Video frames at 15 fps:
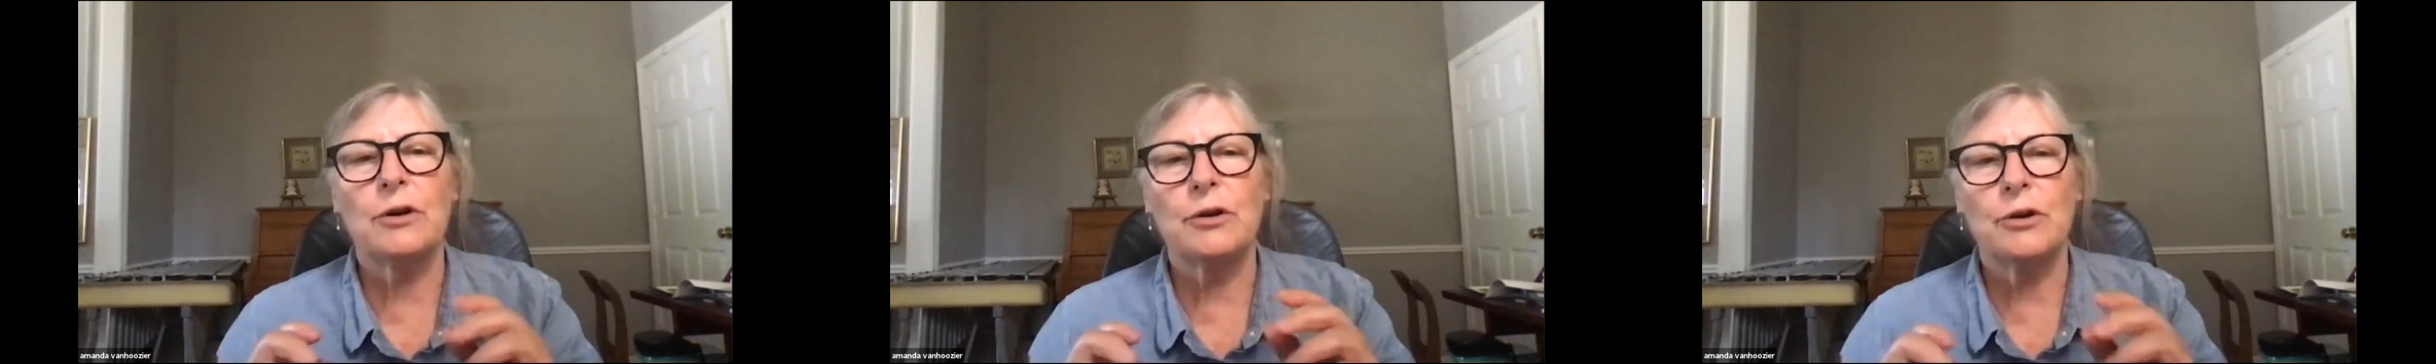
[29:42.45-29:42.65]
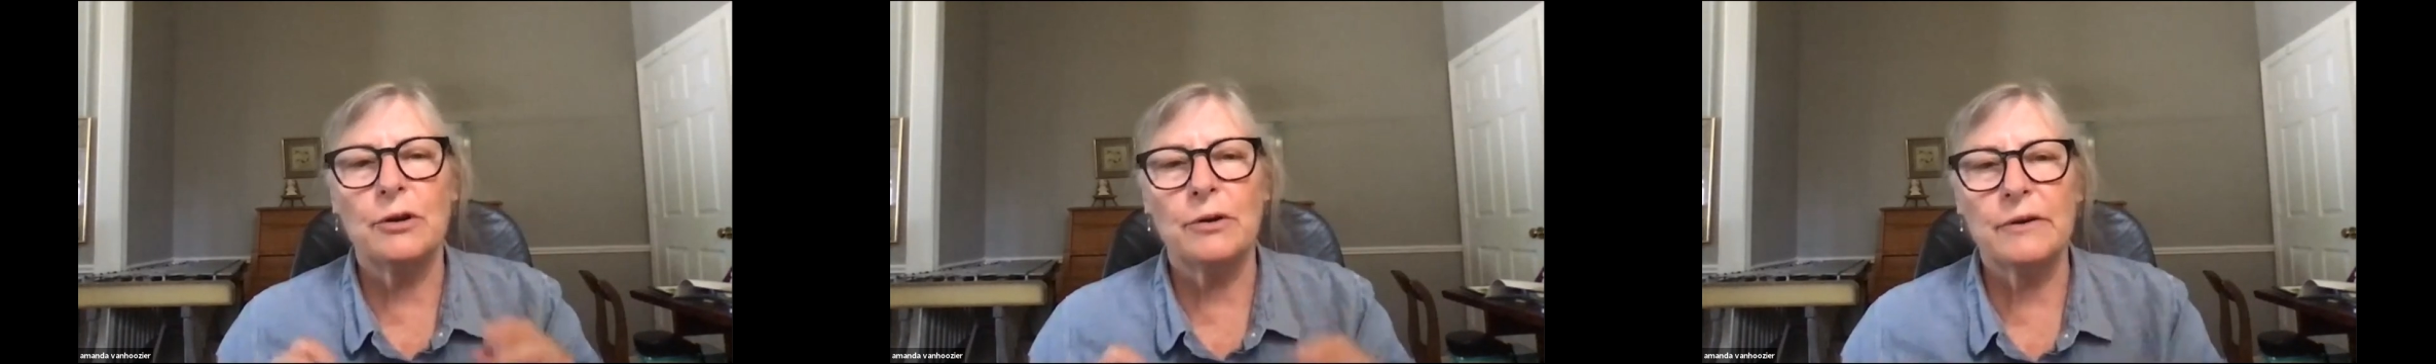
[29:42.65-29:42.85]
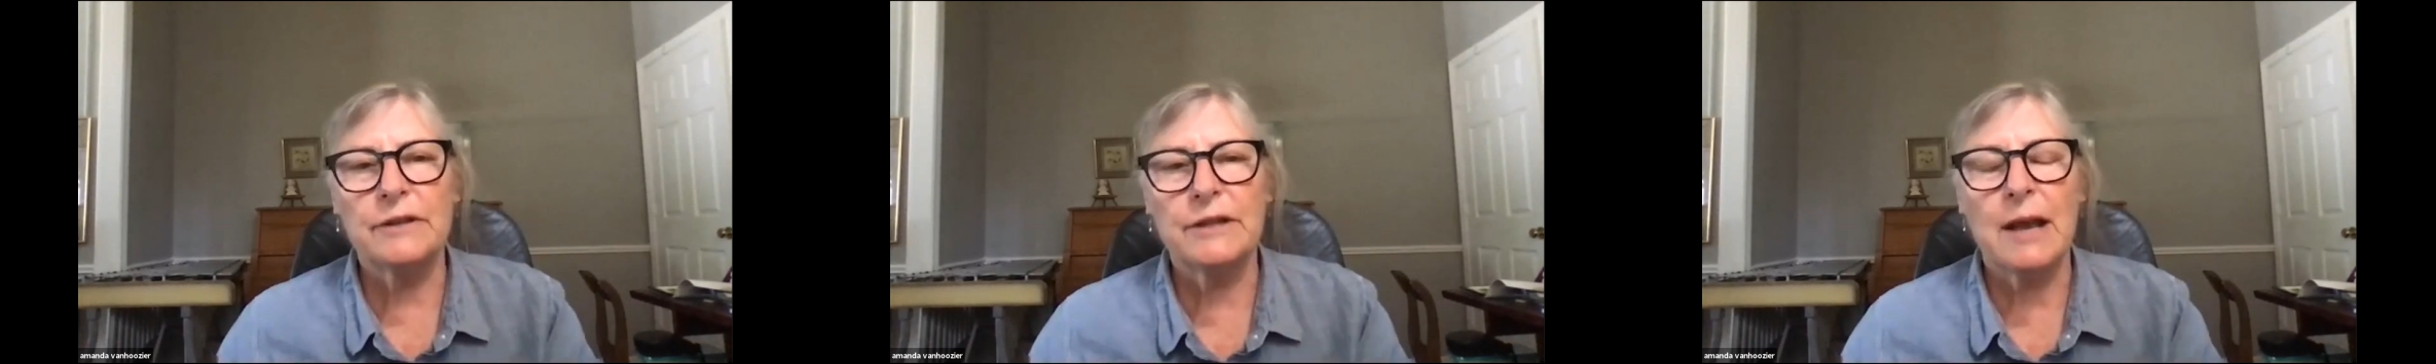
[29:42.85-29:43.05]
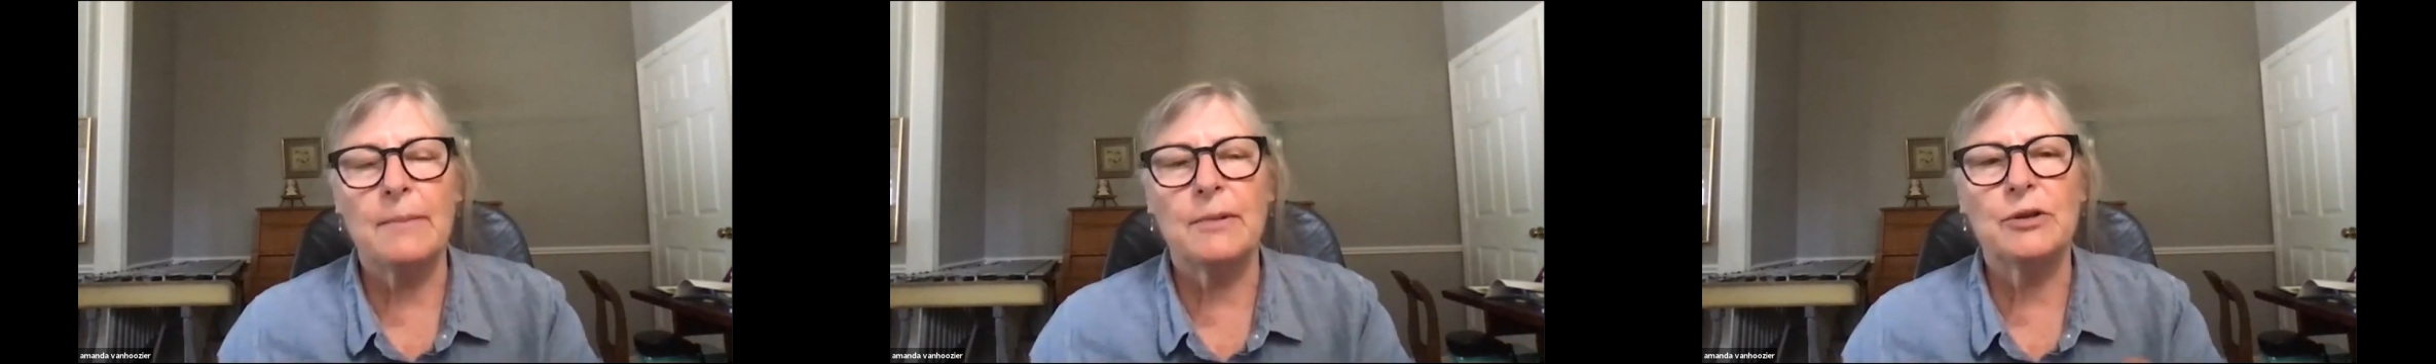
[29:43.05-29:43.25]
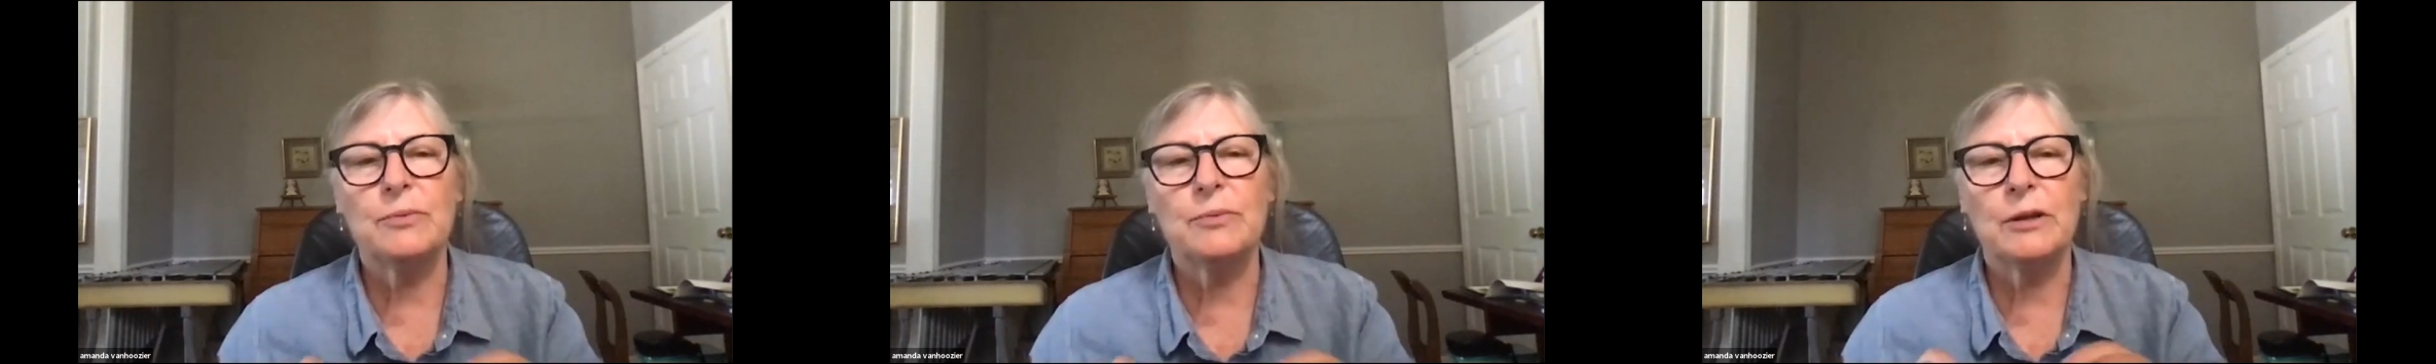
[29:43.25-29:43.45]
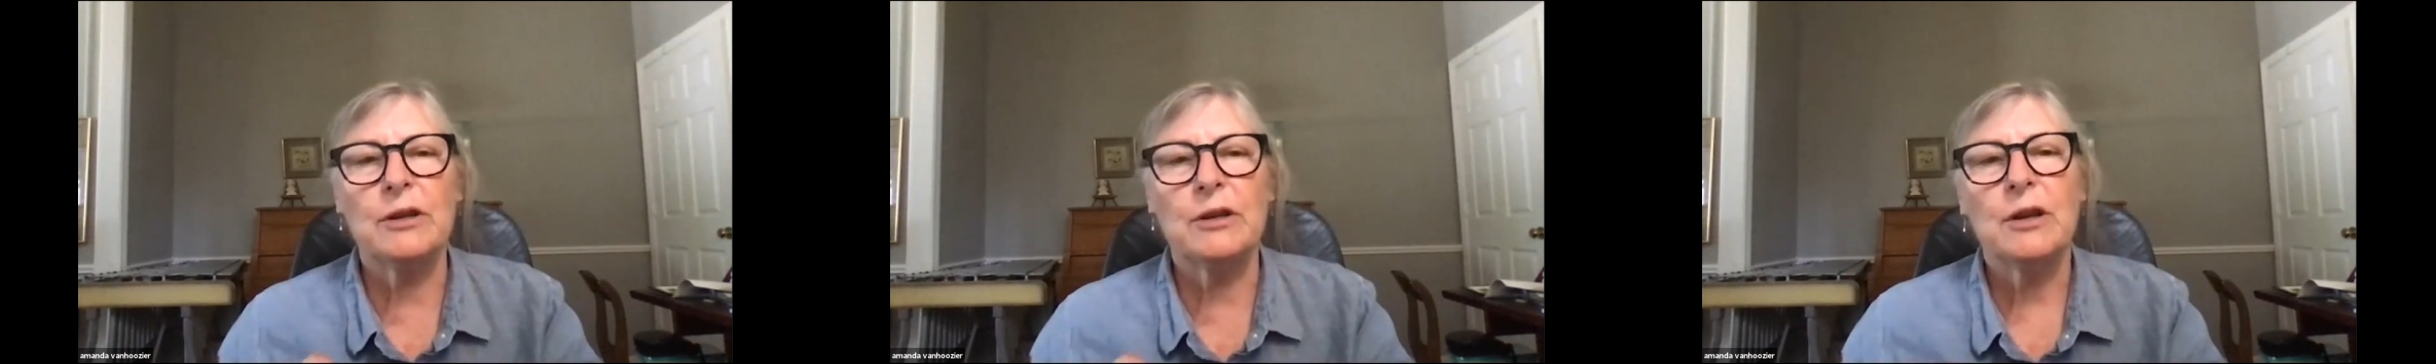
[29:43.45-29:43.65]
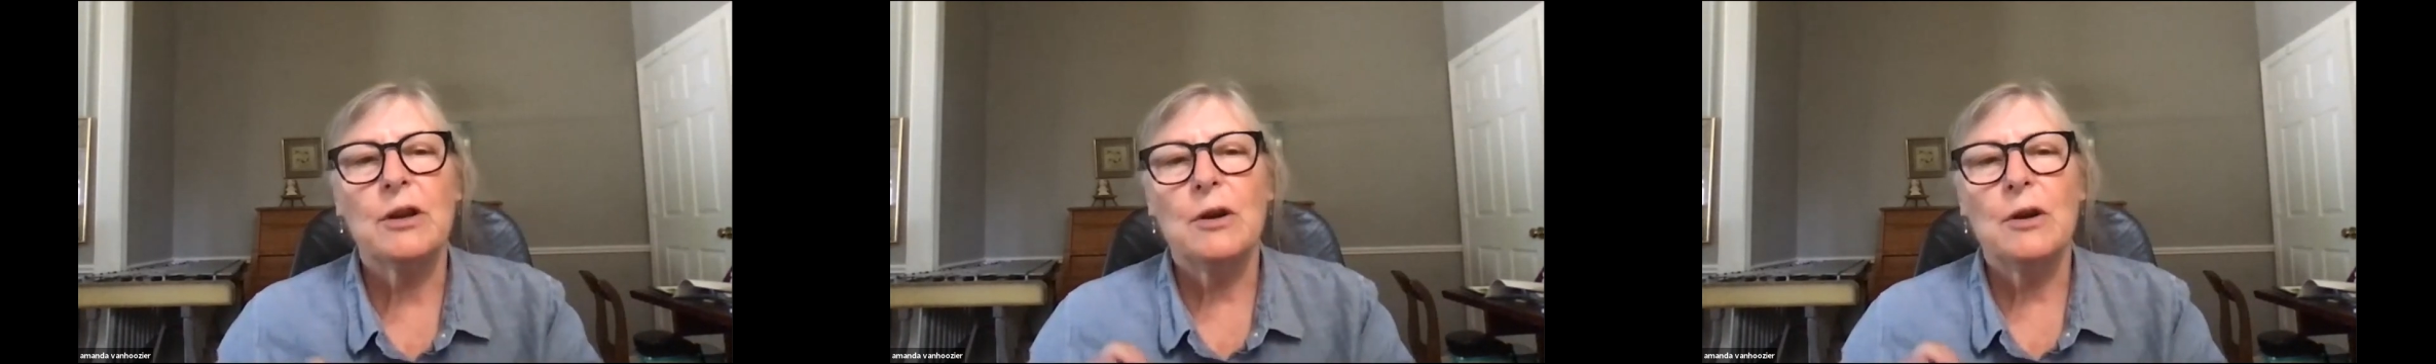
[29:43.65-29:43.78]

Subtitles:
or your establishment